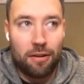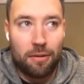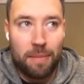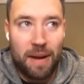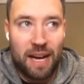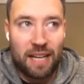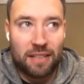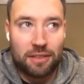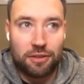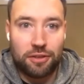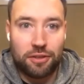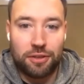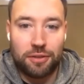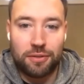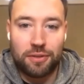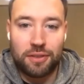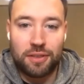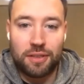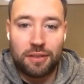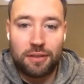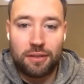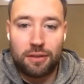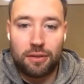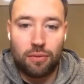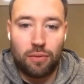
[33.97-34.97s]

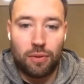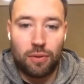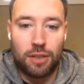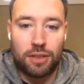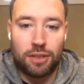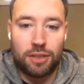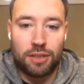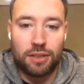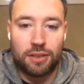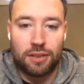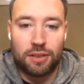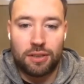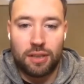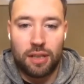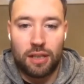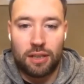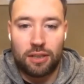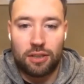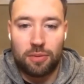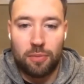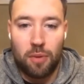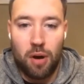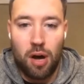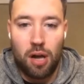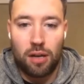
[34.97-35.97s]
Massachusetts, which is a
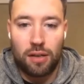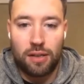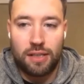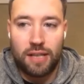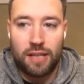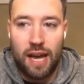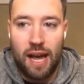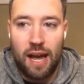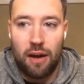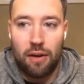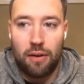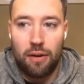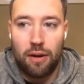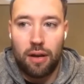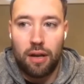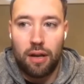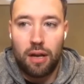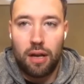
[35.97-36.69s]
smaller town,